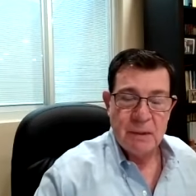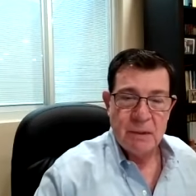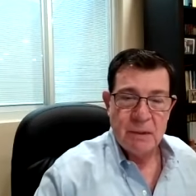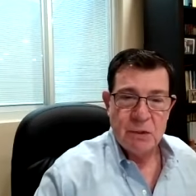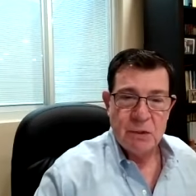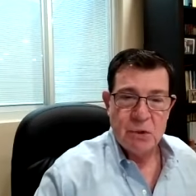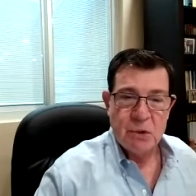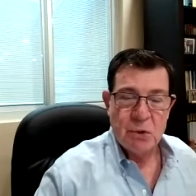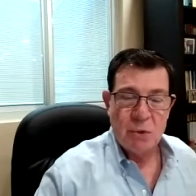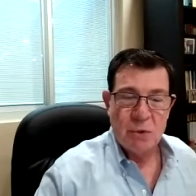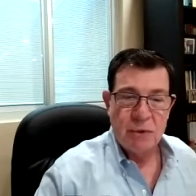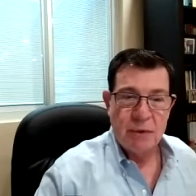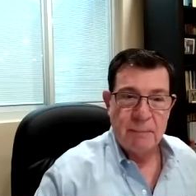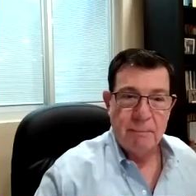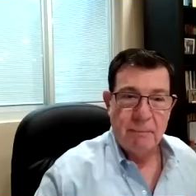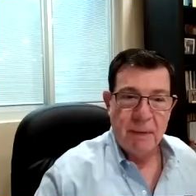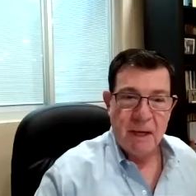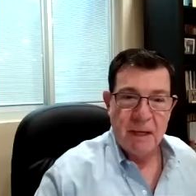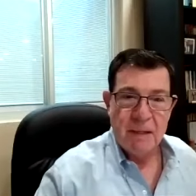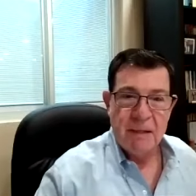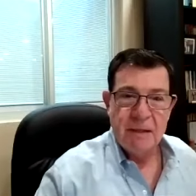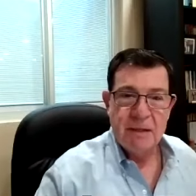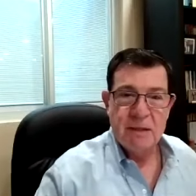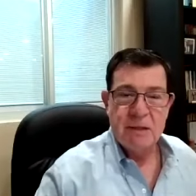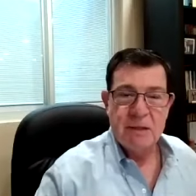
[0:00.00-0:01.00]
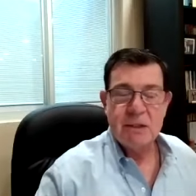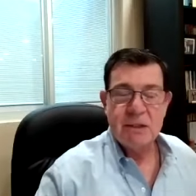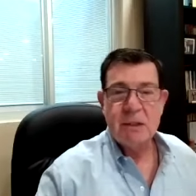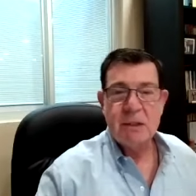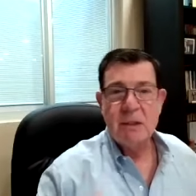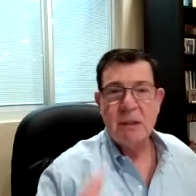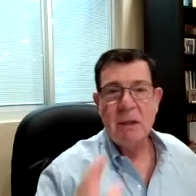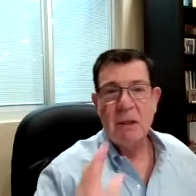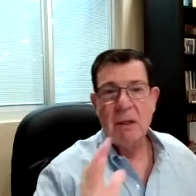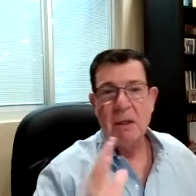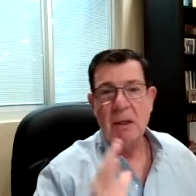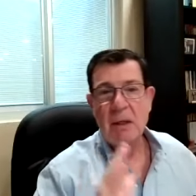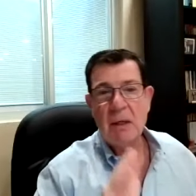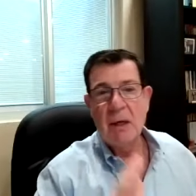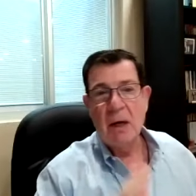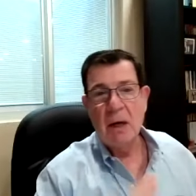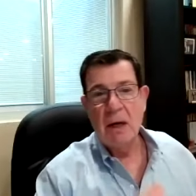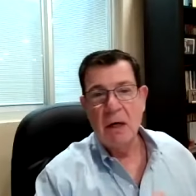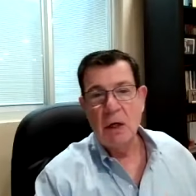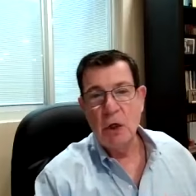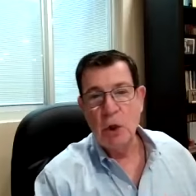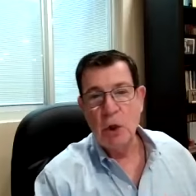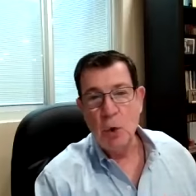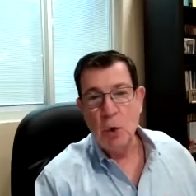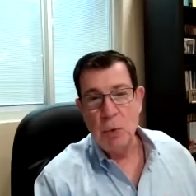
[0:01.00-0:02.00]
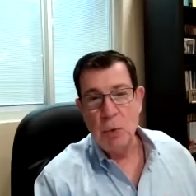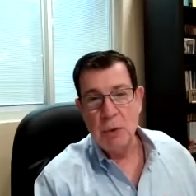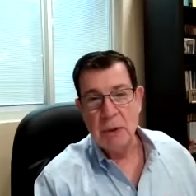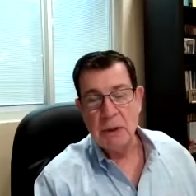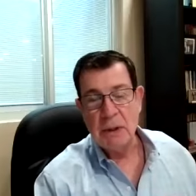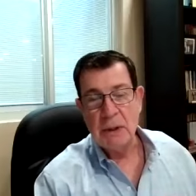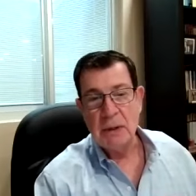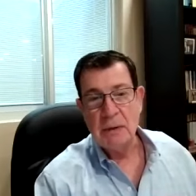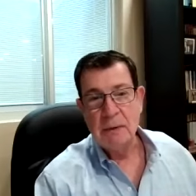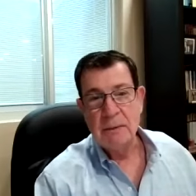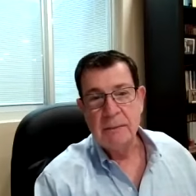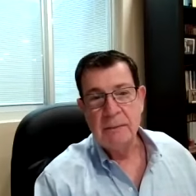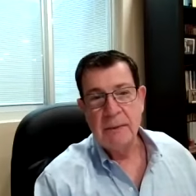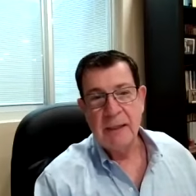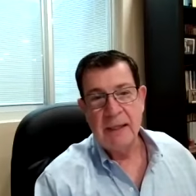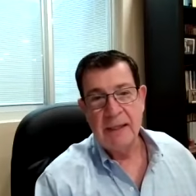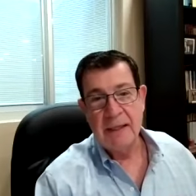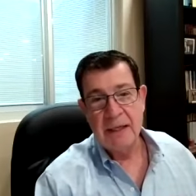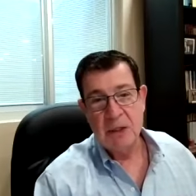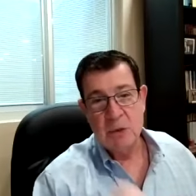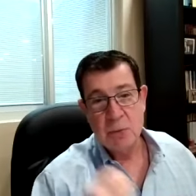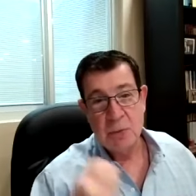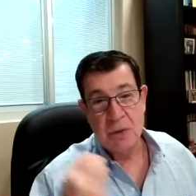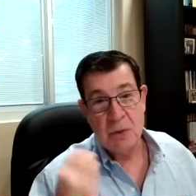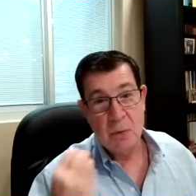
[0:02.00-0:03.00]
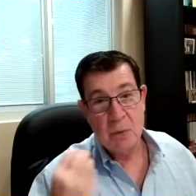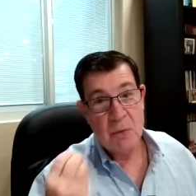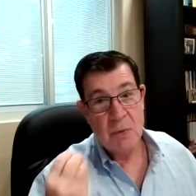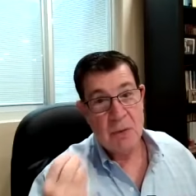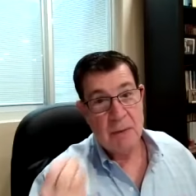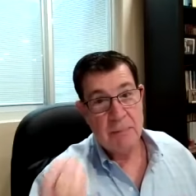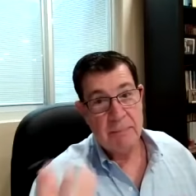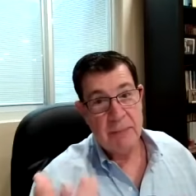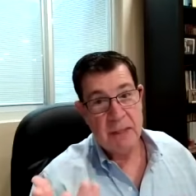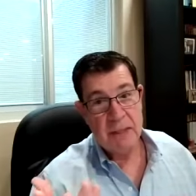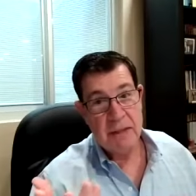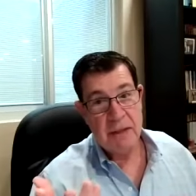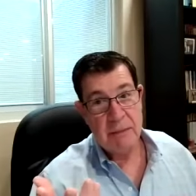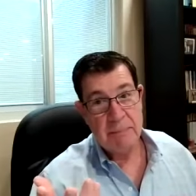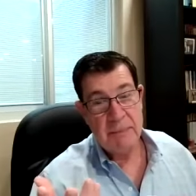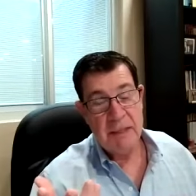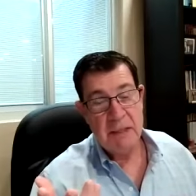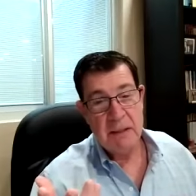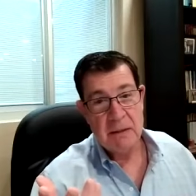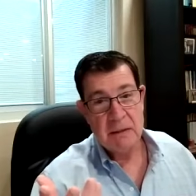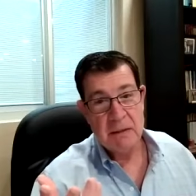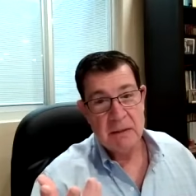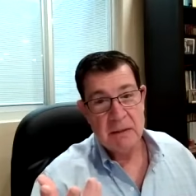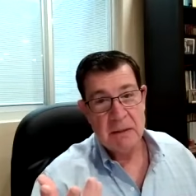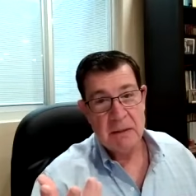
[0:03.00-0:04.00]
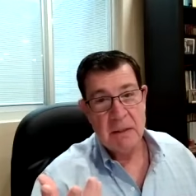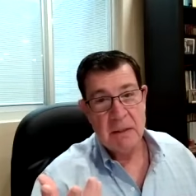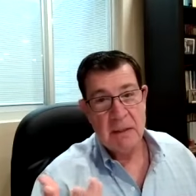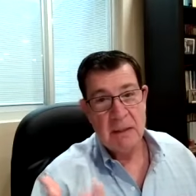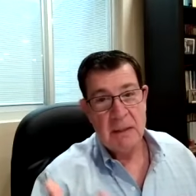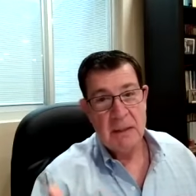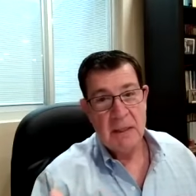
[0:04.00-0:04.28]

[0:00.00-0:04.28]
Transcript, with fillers: So the months are lunar, and that's what the word month means.